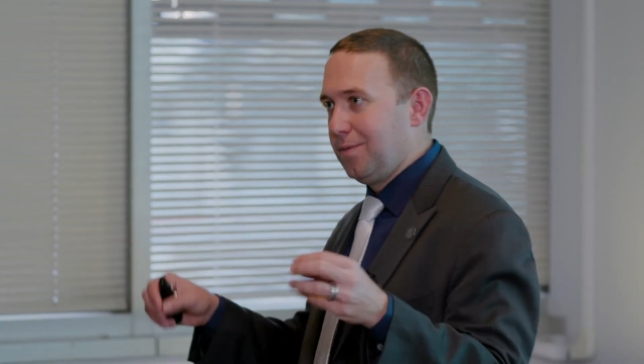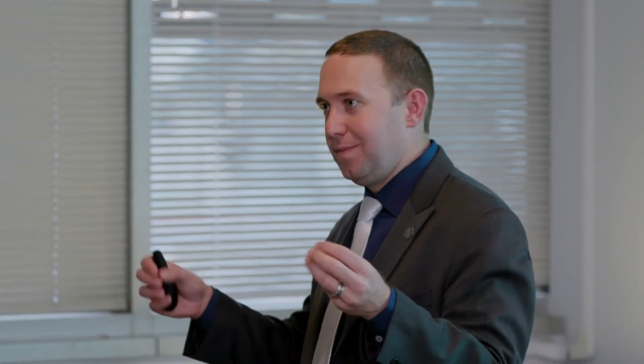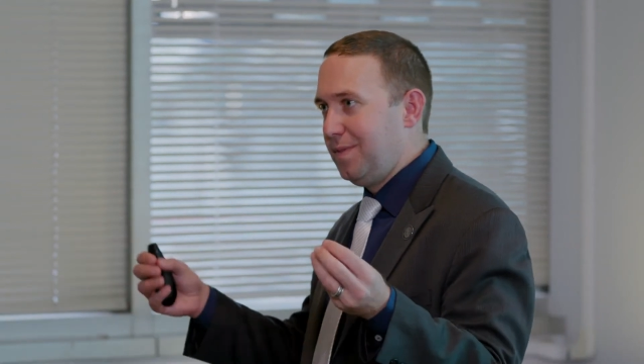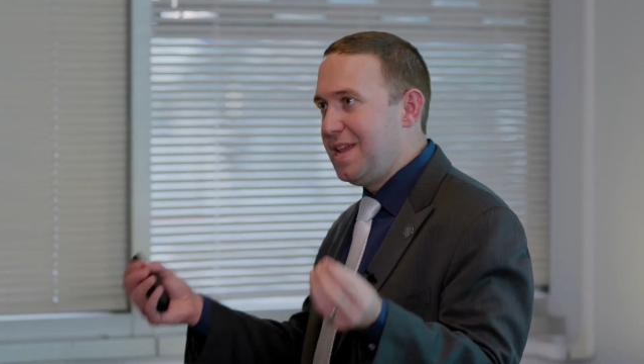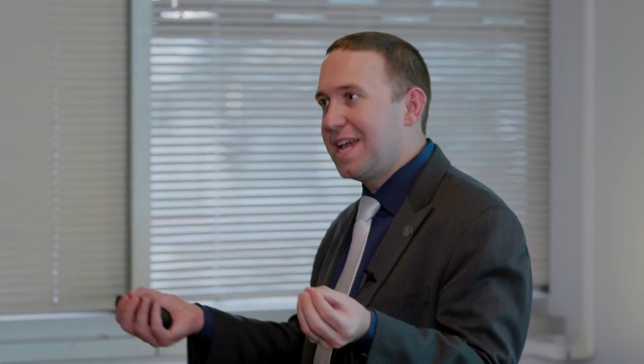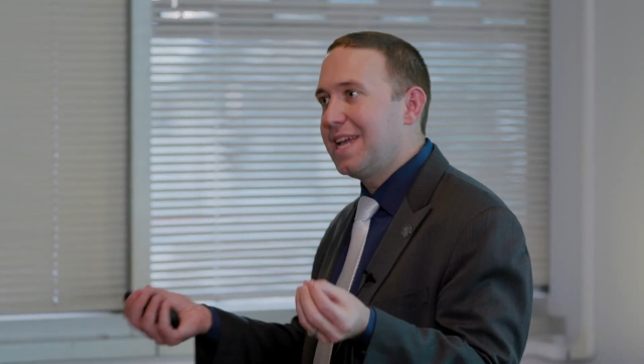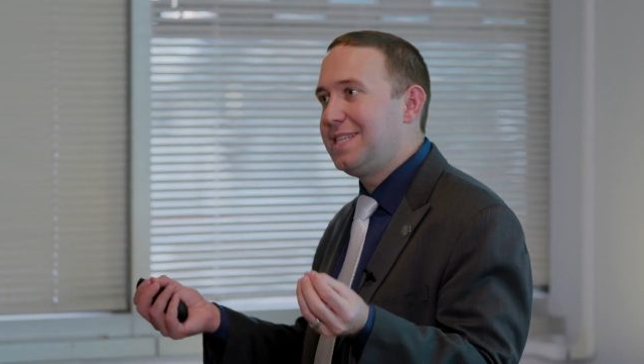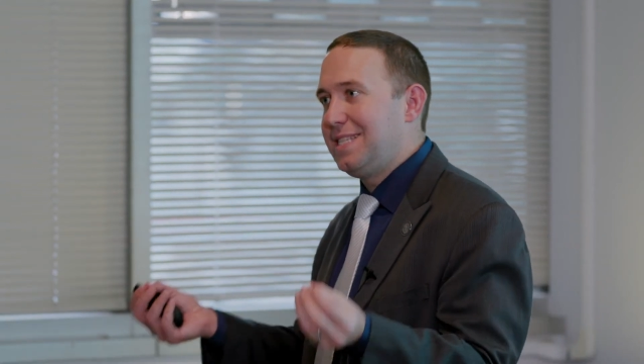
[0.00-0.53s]

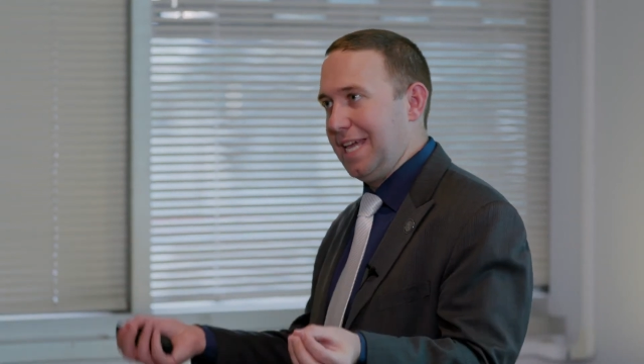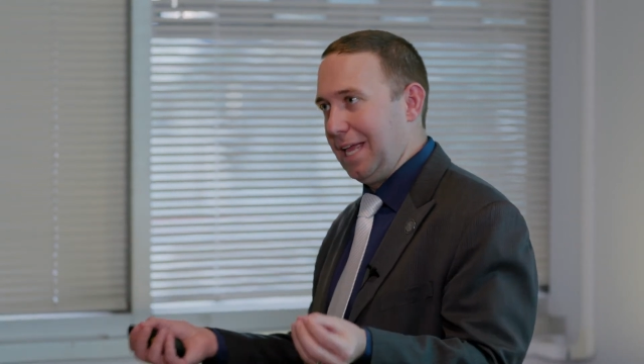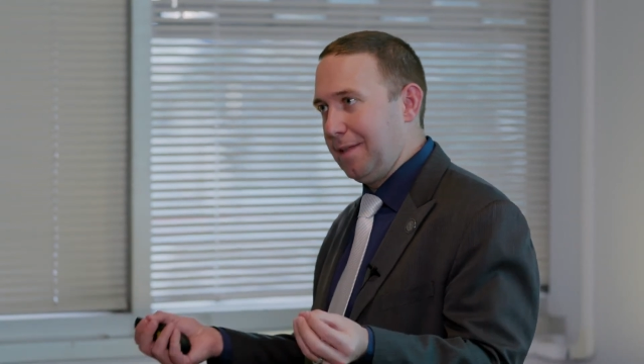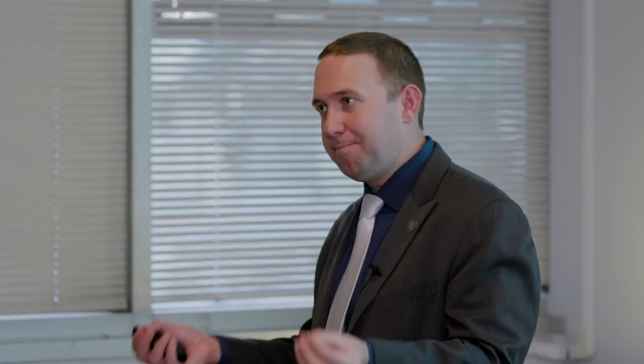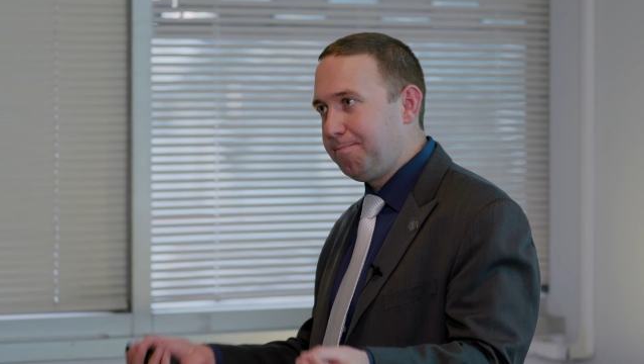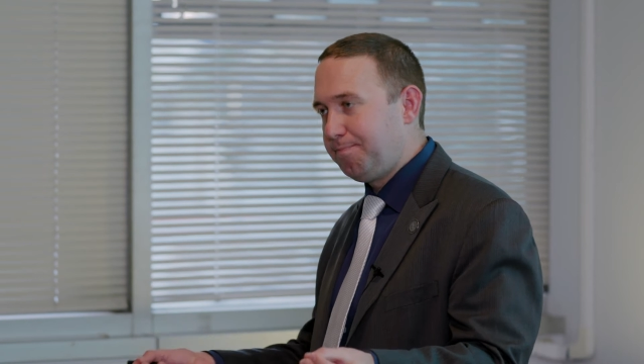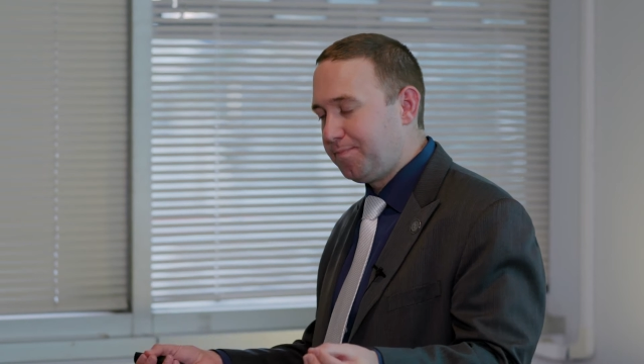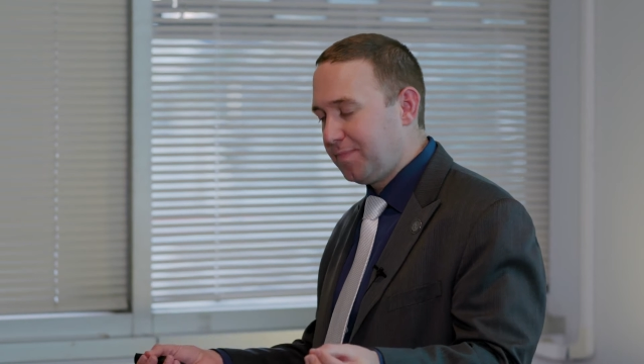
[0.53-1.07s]
nicotine
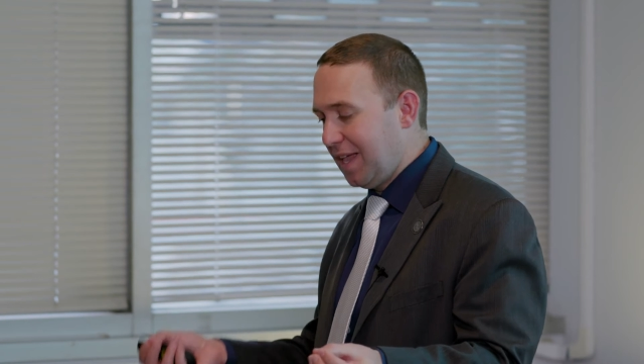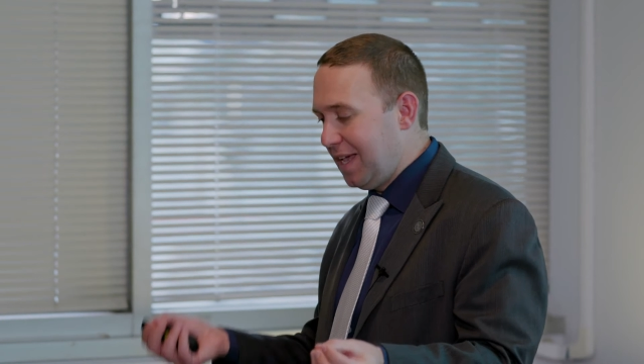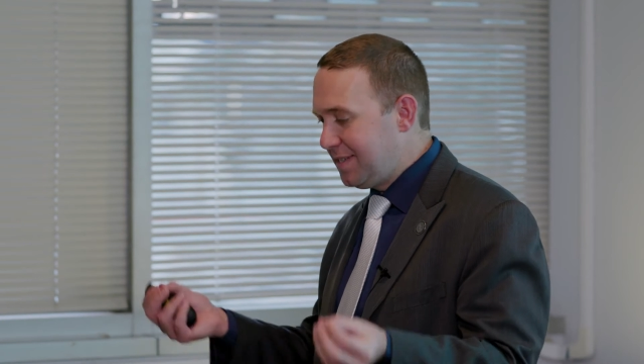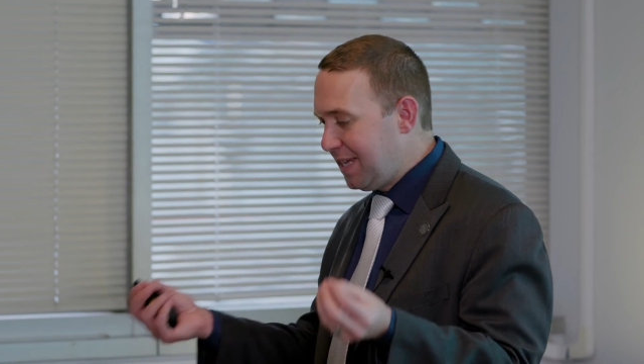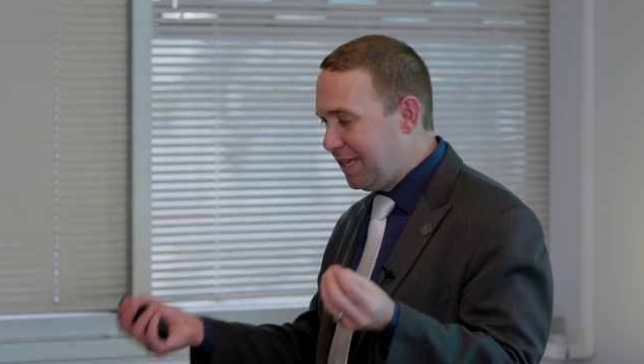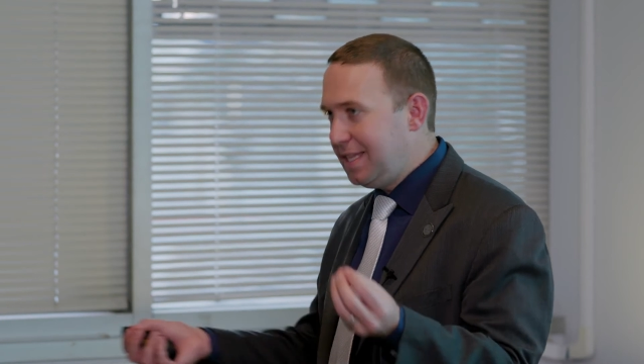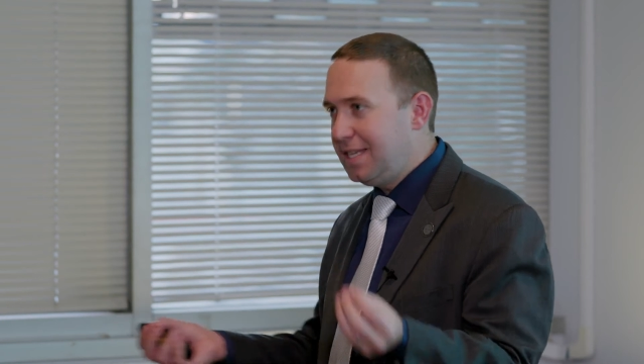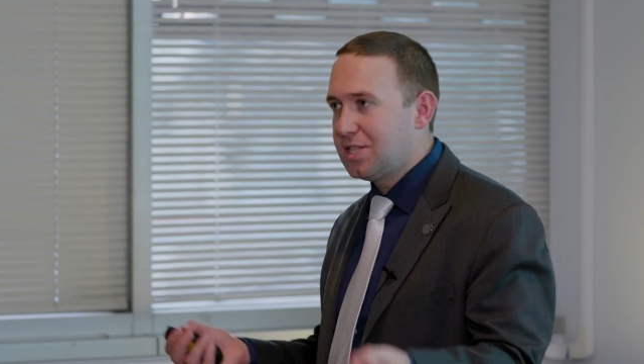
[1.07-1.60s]

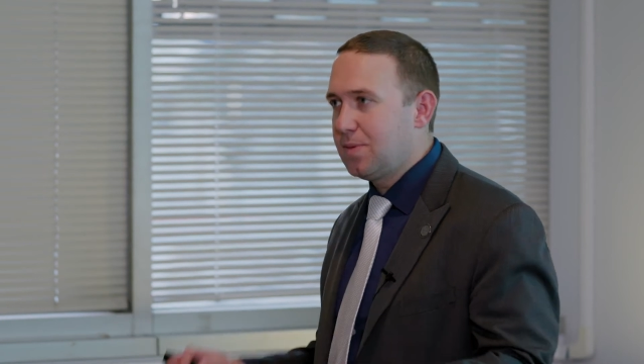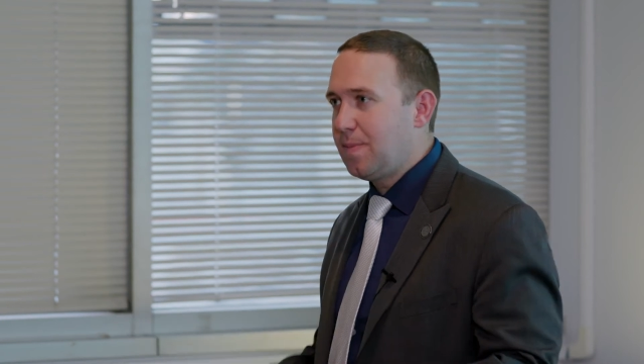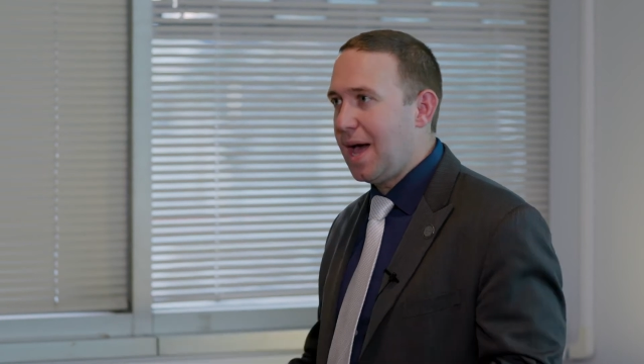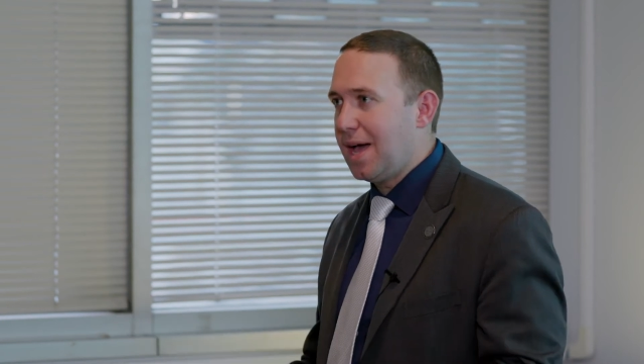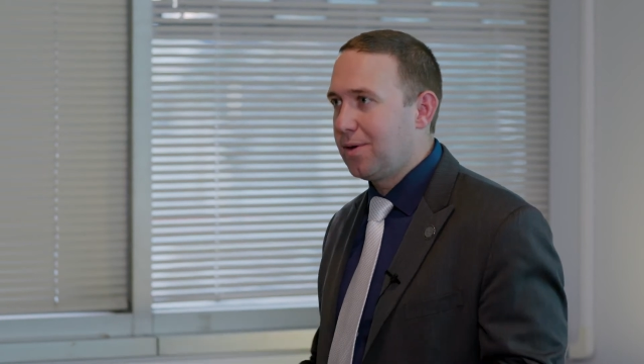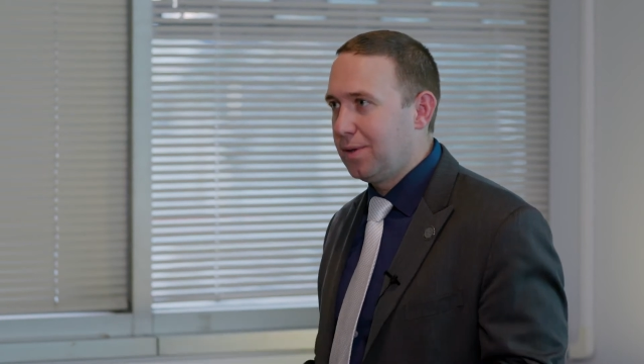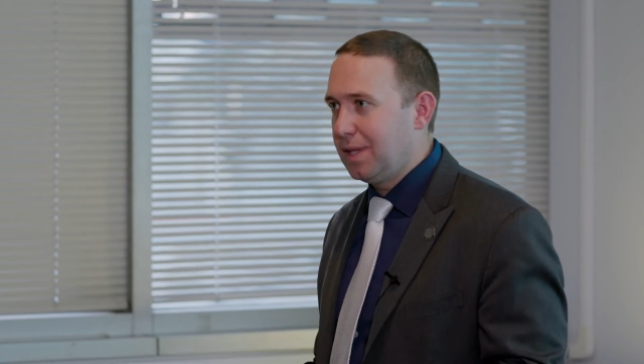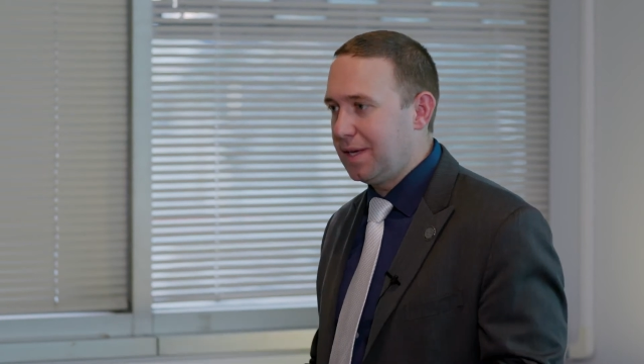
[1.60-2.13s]
is in these
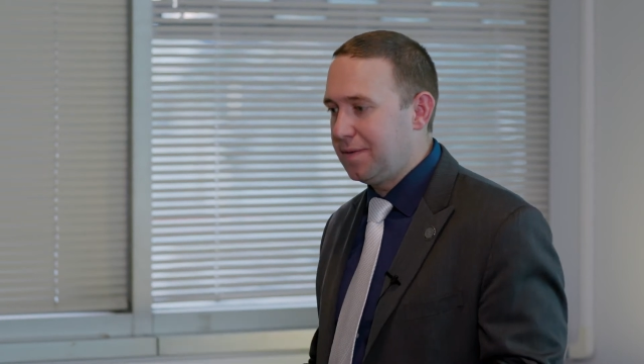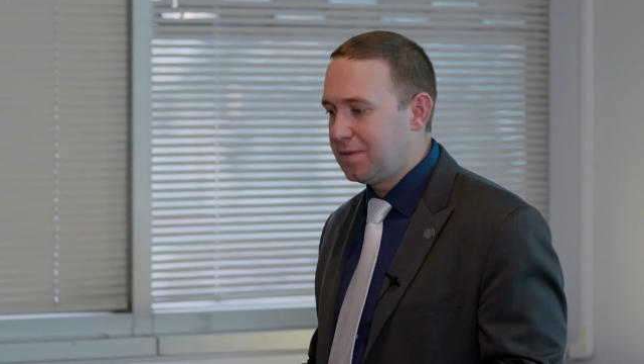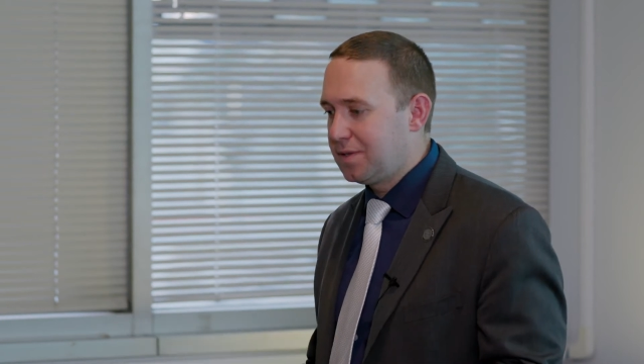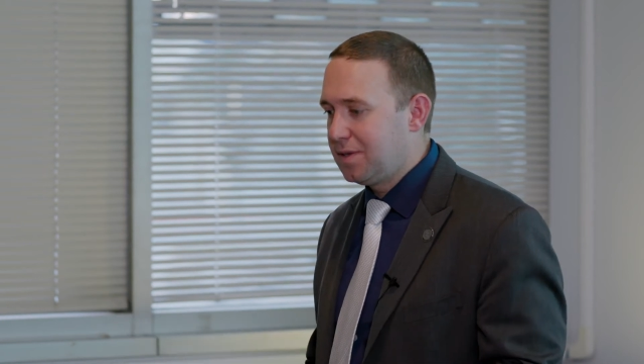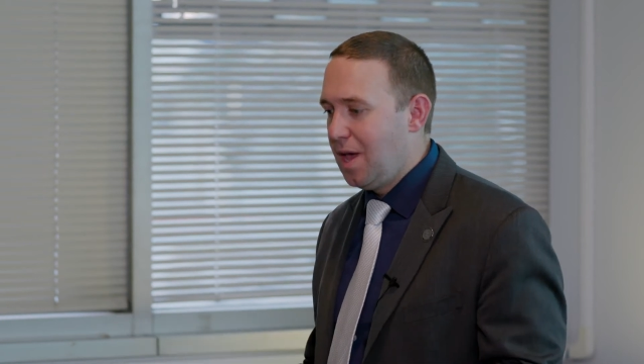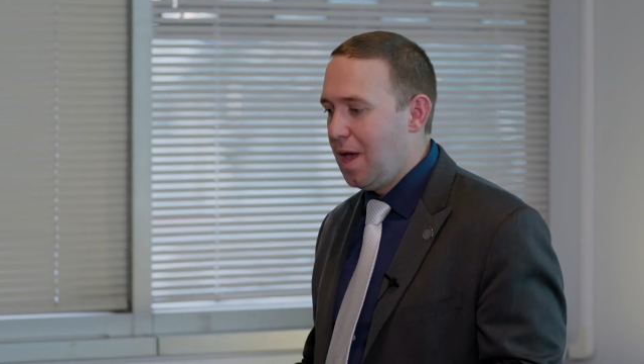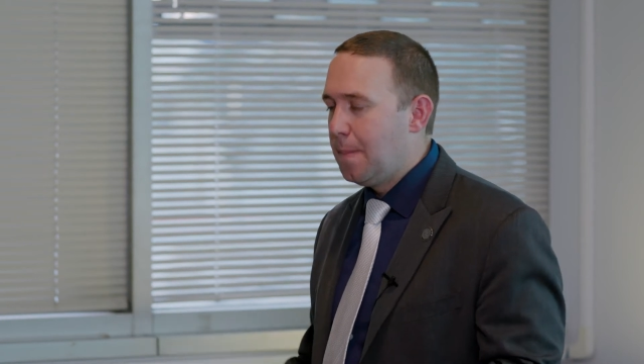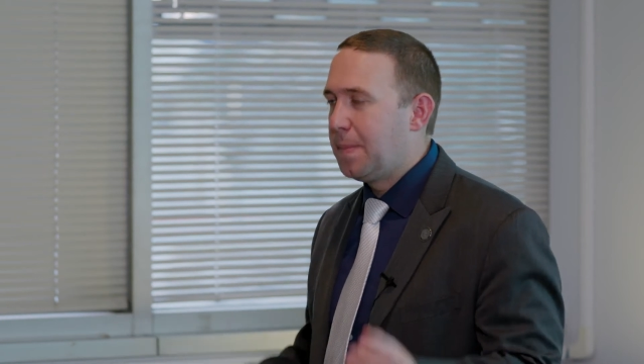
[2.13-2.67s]
tobacco leaves,